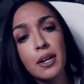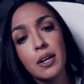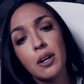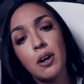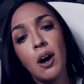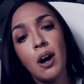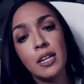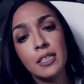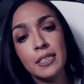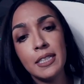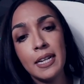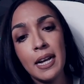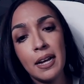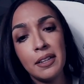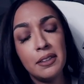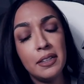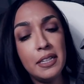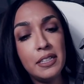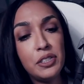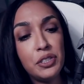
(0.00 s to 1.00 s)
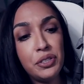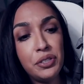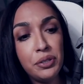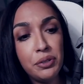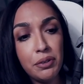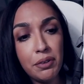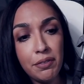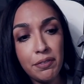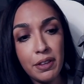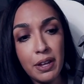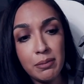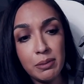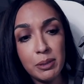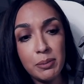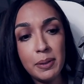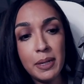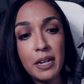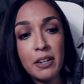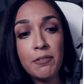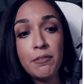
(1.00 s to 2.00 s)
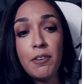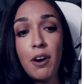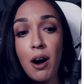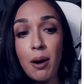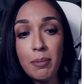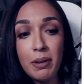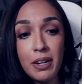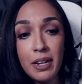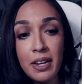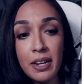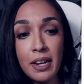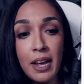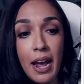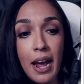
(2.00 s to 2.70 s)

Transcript: causing at least two of them to begin vomiting